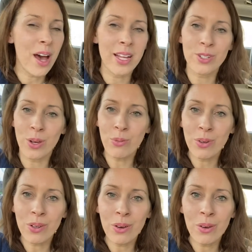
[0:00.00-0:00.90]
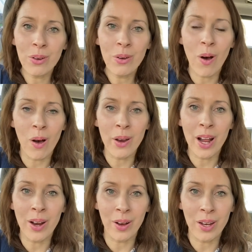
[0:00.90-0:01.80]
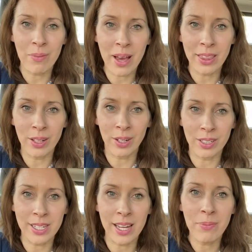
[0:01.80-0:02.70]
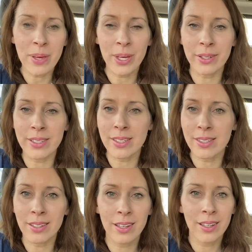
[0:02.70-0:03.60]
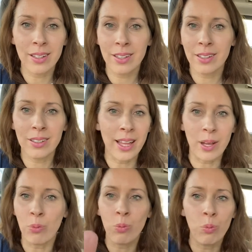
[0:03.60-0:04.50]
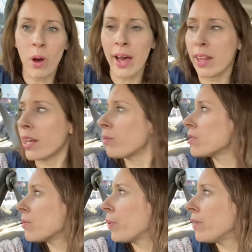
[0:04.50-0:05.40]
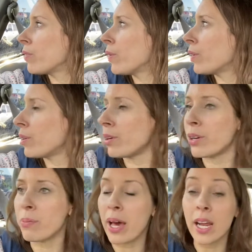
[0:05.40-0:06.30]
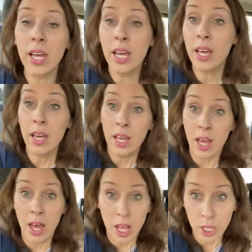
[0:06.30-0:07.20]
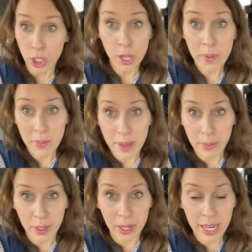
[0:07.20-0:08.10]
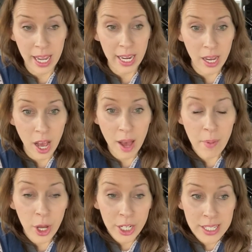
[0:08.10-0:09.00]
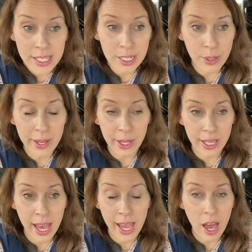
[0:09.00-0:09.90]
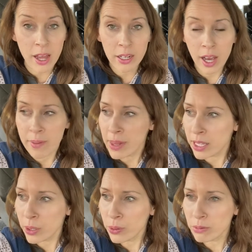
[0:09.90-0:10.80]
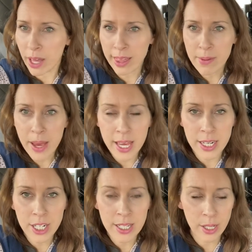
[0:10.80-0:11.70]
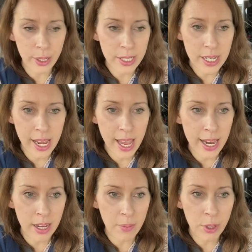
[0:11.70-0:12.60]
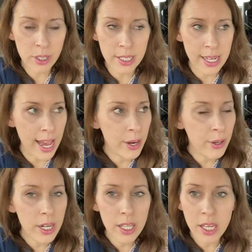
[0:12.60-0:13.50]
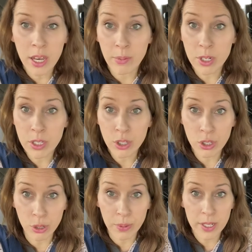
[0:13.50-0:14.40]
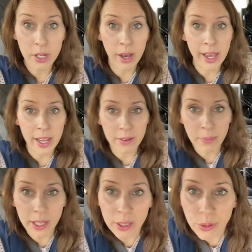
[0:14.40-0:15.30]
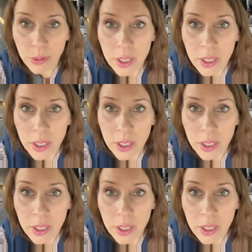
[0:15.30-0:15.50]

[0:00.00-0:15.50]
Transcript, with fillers: don't want to go on and on about the lockdown because, like, why? Like, what's the point of going on and on about it? So many people are in it. I'm honestly doing okay. I think my energy's low today, and I'm not down or anything. I'm just super tired. My little